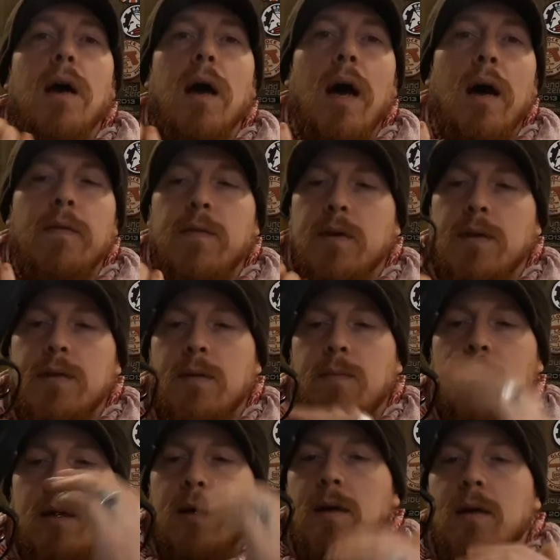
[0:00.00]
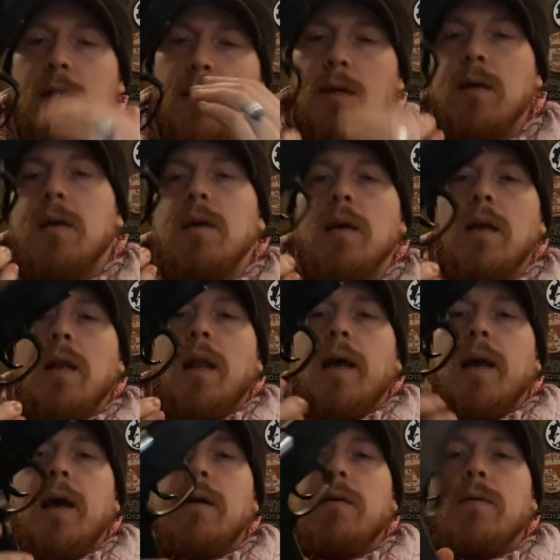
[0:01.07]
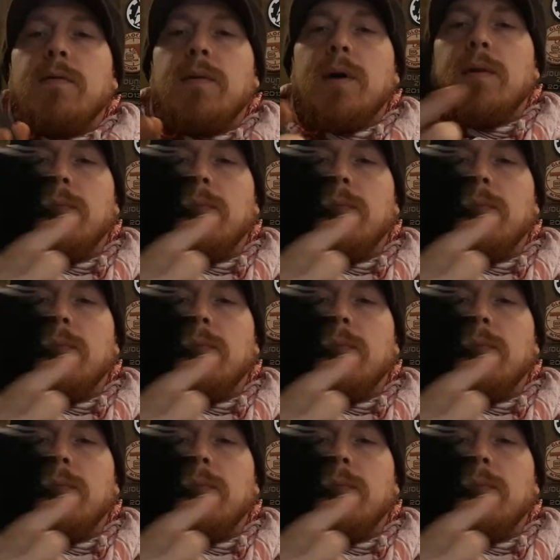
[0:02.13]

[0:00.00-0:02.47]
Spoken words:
have a similar layout of where the